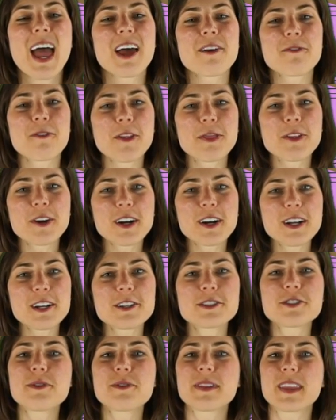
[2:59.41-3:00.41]
And what they're going
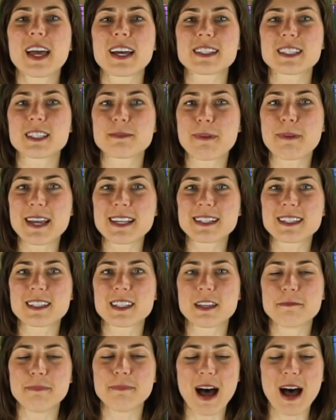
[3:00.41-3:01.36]
to do in that space at the